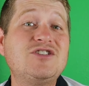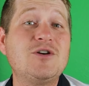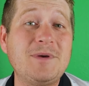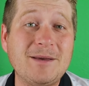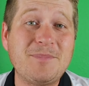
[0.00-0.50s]
to the
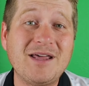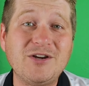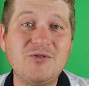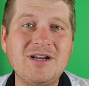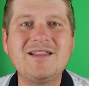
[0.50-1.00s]
chipping and
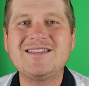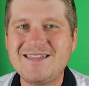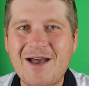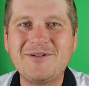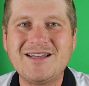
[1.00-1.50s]
putting green, and let's
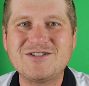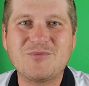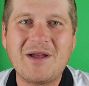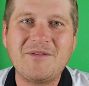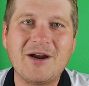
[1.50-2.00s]
see how it does around